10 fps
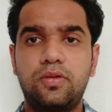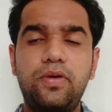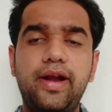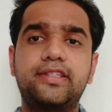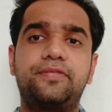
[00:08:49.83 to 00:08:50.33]

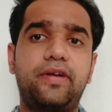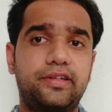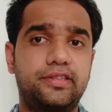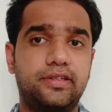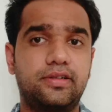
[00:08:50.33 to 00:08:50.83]
What is the
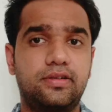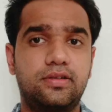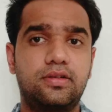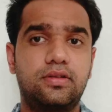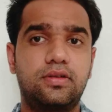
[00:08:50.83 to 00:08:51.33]
function
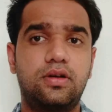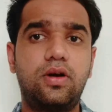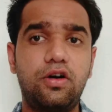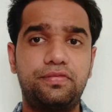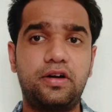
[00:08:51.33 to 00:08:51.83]

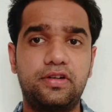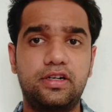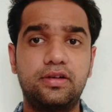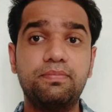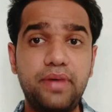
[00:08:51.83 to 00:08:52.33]
of
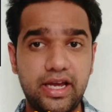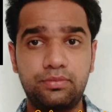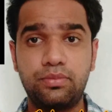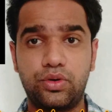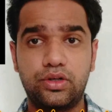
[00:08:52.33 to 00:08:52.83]
our
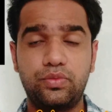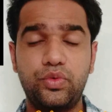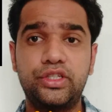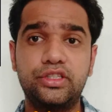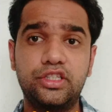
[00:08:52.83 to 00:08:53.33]
backbone,
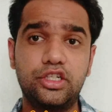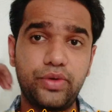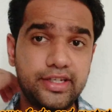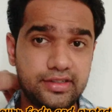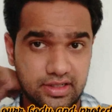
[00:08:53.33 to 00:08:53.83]
which is
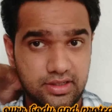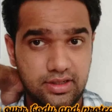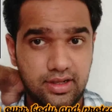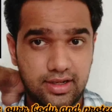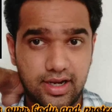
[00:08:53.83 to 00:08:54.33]
situated
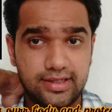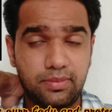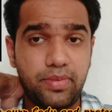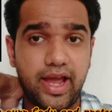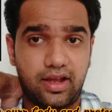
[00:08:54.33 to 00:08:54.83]
at
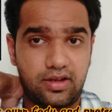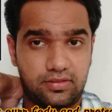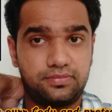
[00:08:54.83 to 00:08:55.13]
the back?